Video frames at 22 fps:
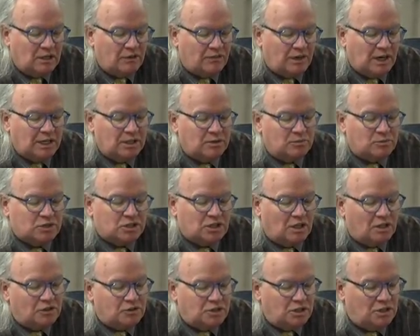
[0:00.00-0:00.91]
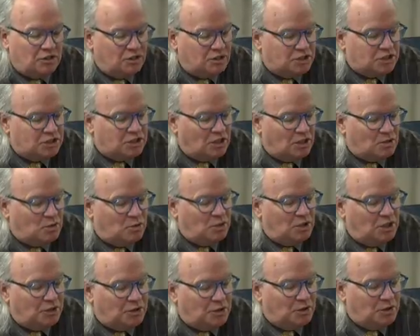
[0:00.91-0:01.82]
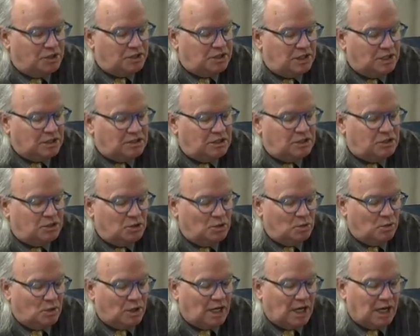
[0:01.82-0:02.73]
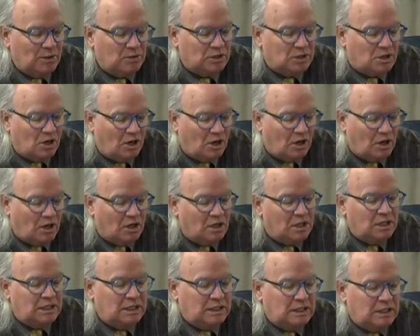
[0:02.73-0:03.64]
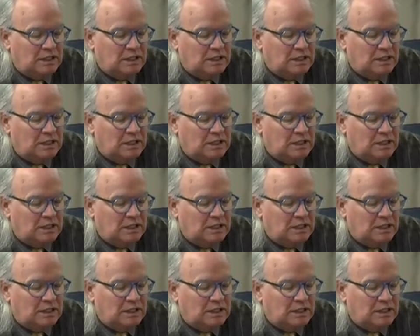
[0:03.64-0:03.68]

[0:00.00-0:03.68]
find themselves either stuck with or addicted to what I would call